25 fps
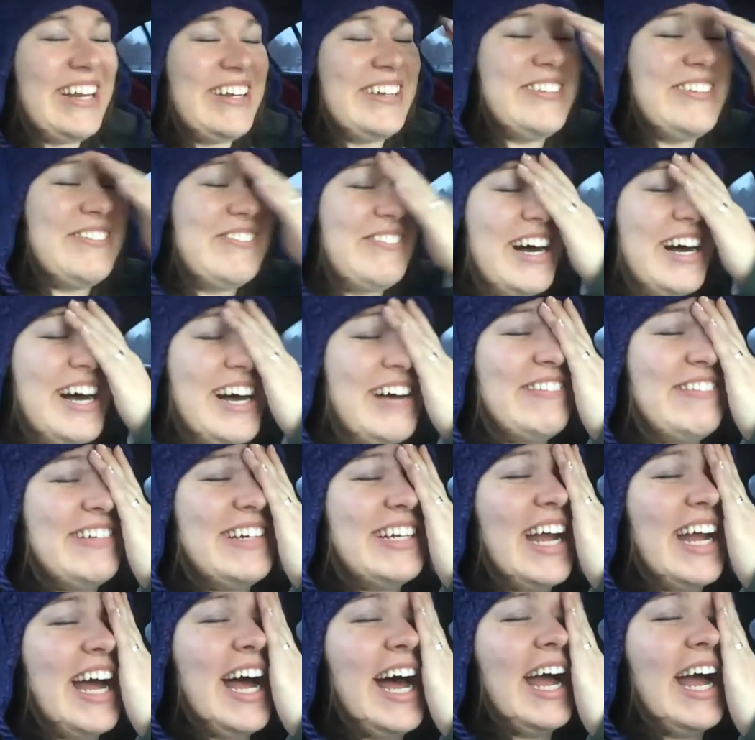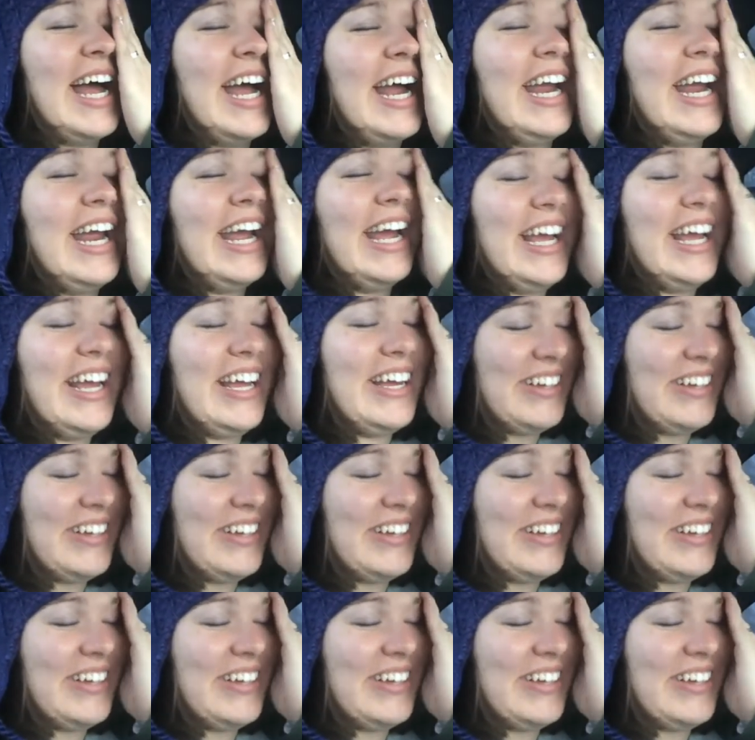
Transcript: And Mom and I,